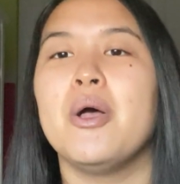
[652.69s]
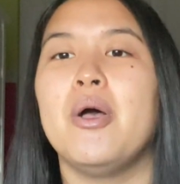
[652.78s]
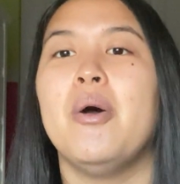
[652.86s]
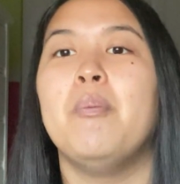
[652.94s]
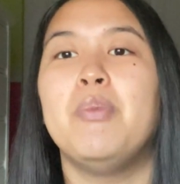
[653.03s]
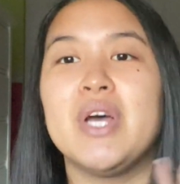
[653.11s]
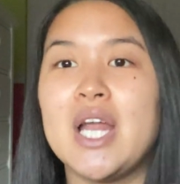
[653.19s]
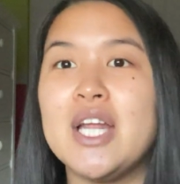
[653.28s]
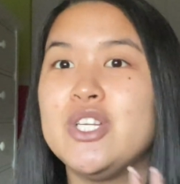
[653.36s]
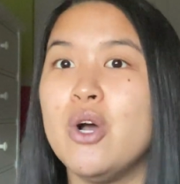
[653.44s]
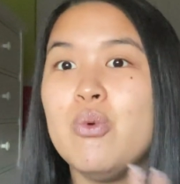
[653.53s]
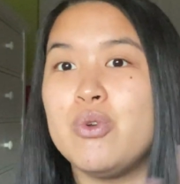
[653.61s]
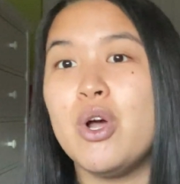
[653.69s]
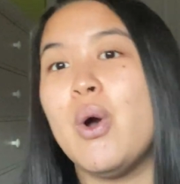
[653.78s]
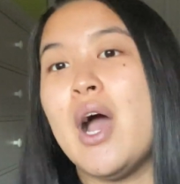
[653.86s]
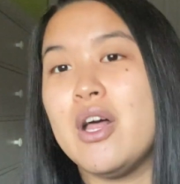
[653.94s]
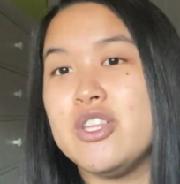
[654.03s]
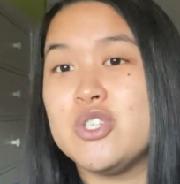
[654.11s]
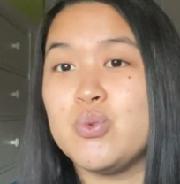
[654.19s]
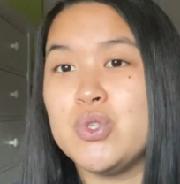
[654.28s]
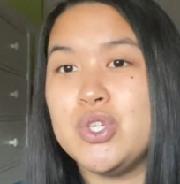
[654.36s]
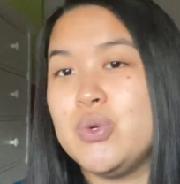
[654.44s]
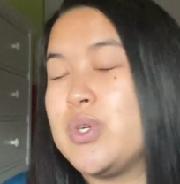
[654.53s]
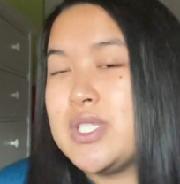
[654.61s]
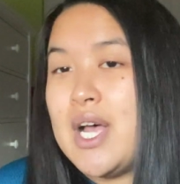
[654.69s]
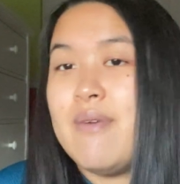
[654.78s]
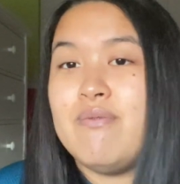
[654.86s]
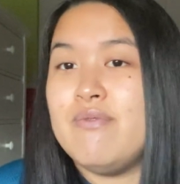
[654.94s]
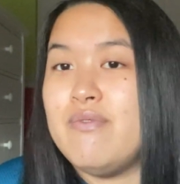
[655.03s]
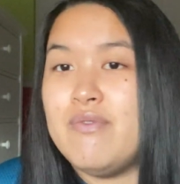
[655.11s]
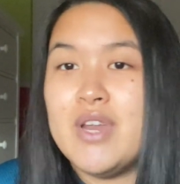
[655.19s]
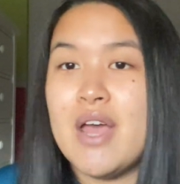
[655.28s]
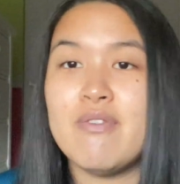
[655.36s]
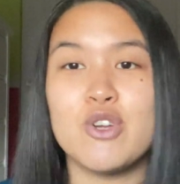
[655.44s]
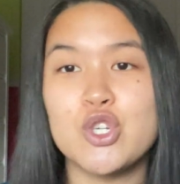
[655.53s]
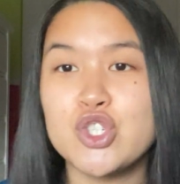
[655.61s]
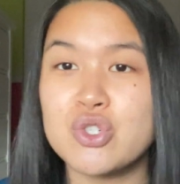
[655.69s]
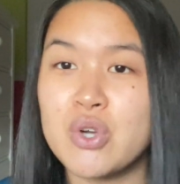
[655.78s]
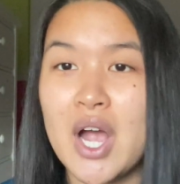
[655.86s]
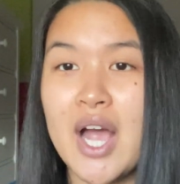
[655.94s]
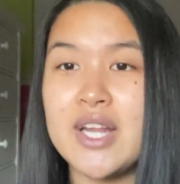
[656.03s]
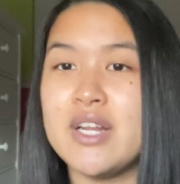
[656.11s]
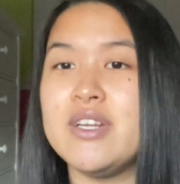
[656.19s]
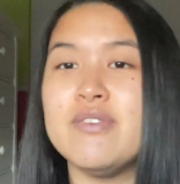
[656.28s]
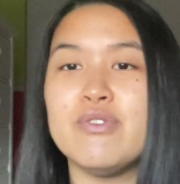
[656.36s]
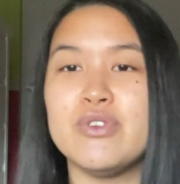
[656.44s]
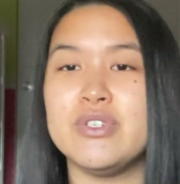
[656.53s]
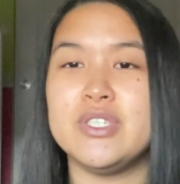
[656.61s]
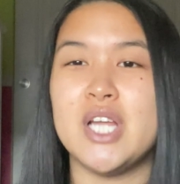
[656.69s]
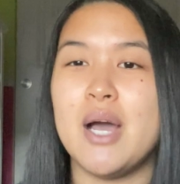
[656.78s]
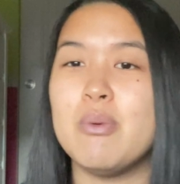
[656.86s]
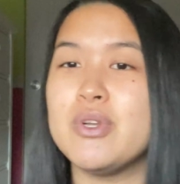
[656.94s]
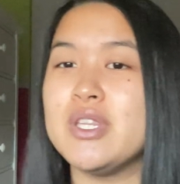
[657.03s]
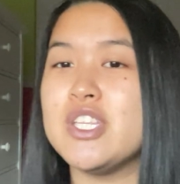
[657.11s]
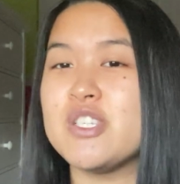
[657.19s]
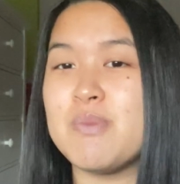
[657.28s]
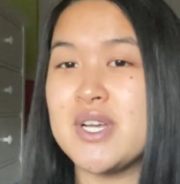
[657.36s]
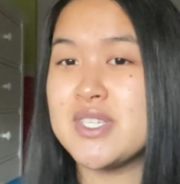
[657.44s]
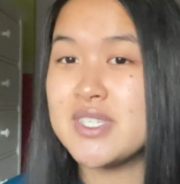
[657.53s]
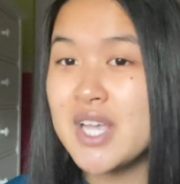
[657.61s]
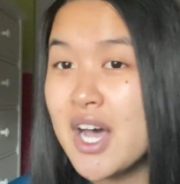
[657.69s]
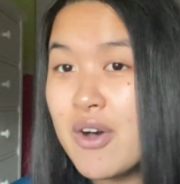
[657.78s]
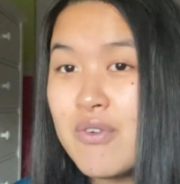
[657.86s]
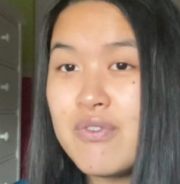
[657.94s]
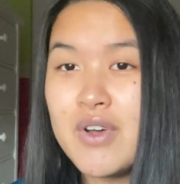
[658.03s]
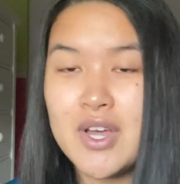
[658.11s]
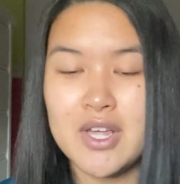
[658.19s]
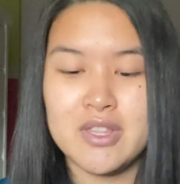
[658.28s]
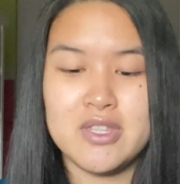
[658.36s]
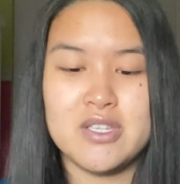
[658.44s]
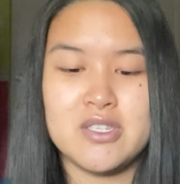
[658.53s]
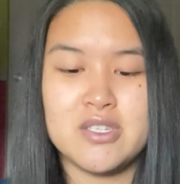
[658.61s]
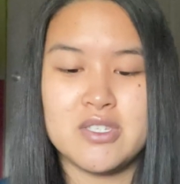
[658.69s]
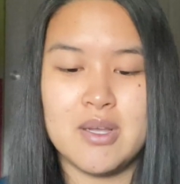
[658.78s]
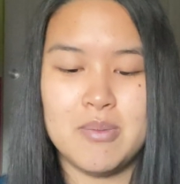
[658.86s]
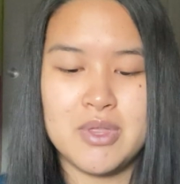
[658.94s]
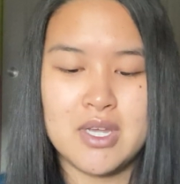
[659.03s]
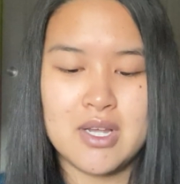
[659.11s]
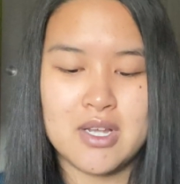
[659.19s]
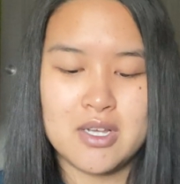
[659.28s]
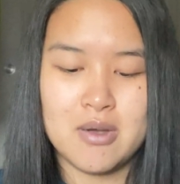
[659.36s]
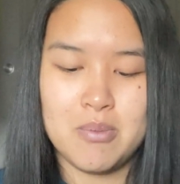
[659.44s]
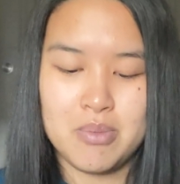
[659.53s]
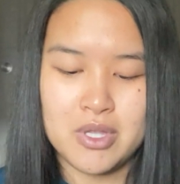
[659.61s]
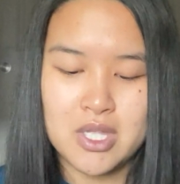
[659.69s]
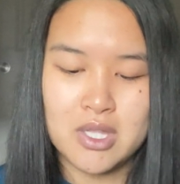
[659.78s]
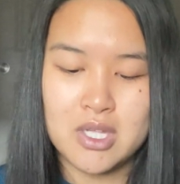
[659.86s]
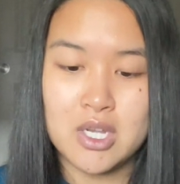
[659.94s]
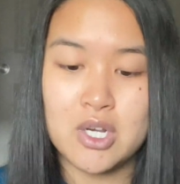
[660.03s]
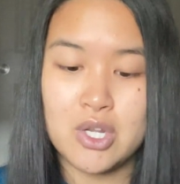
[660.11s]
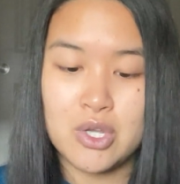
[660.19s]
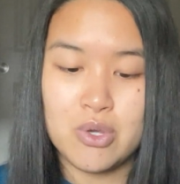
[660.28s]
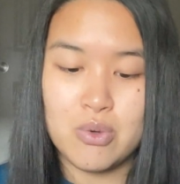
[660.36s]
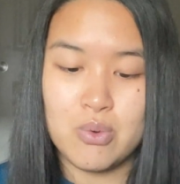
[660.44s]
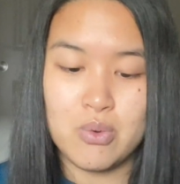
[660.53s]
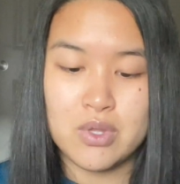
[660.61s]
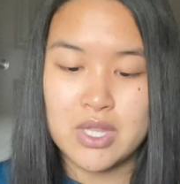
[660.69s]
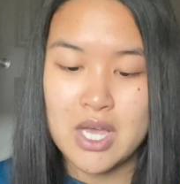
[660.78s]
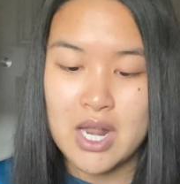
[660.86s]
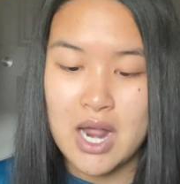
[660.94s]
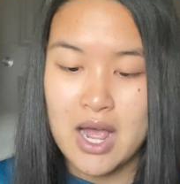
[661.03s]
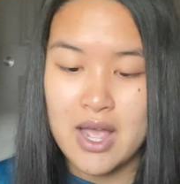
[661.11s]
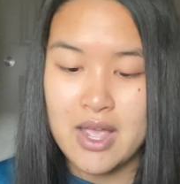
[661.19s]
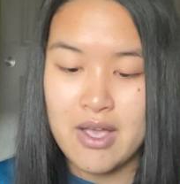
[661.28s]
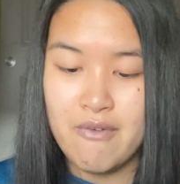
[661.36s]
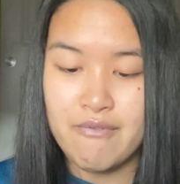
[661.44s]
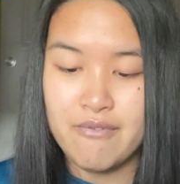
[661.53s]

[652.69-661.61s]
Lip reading: but I don't know how this will do because I've never tried, I've never dabbled in this myself. This is something completely new that I have